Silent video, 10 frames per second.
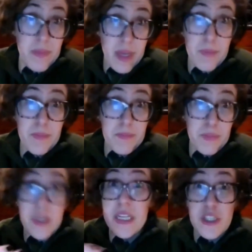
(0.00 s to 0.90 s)
a, a,
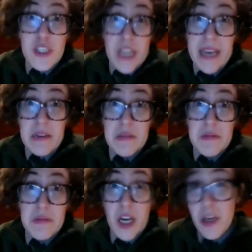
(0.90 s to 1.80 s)
British
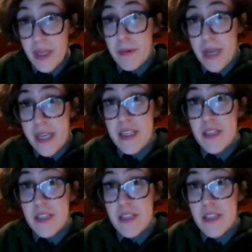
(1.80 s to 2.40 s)
style army, right?